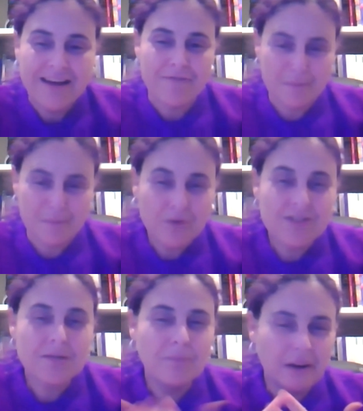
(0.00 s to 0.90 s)
for me, it
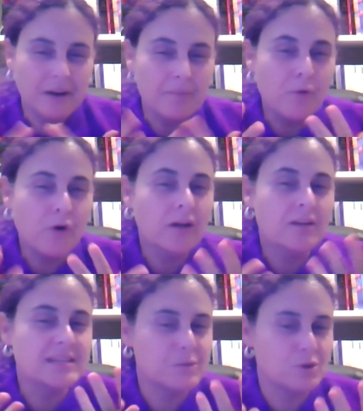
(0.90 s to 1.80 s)
was a very important
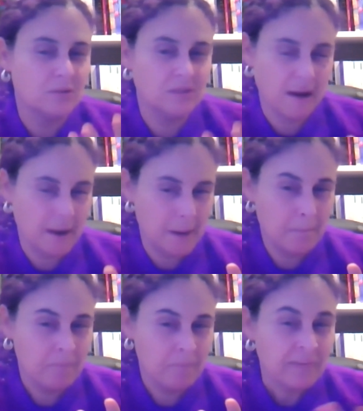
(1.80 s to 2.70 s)
conceptual time.